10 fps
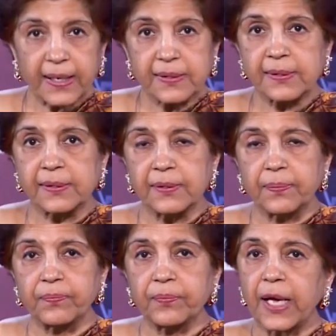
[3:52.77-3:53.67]
Drugs,
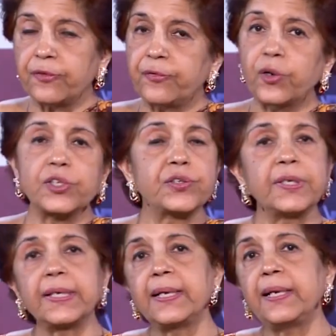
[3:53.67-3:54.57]

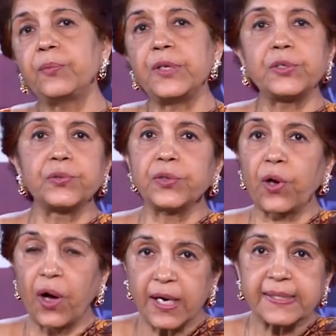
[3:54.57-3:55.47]
unfortunately, we do
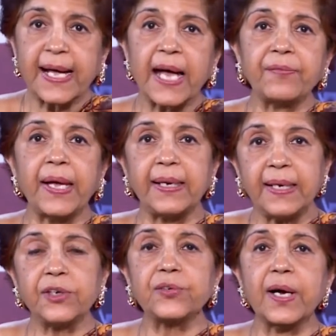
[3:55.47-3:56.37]
not have
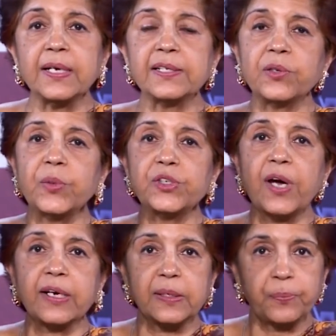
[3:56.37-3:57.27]
any drugs which
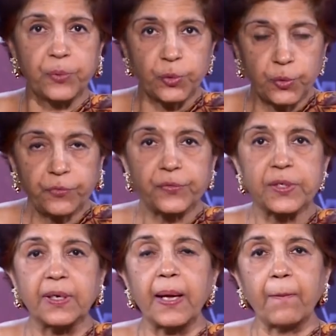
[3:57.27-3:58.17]
are
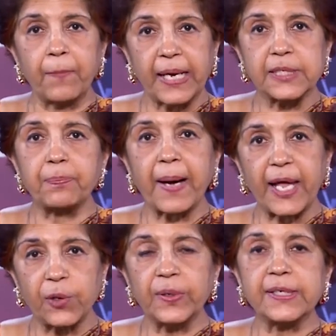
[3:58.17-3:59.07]
approved, but
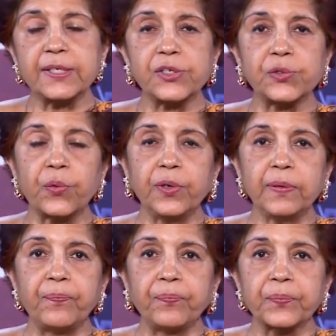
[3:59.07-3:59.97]
pioglitazone,